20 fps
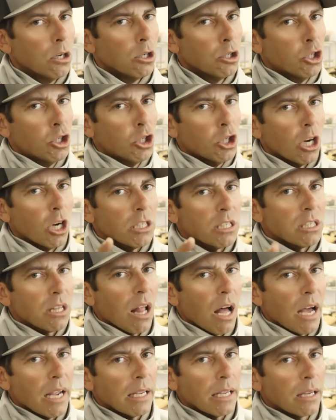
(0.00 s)
Just
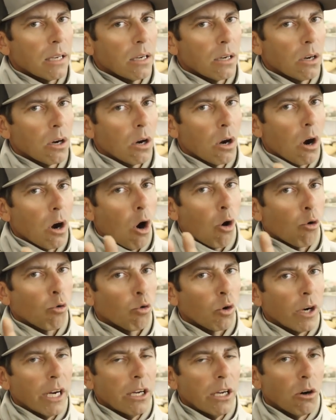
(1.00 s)
like a
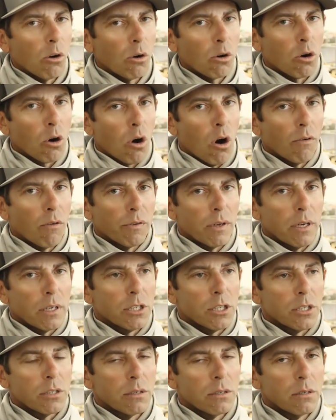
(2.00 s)
real
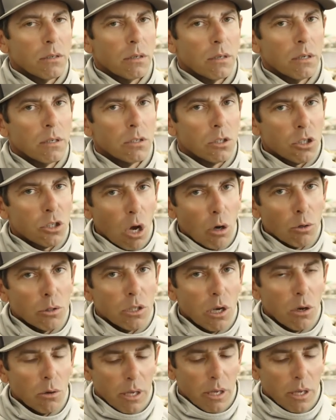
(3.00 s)
crawfish. So, so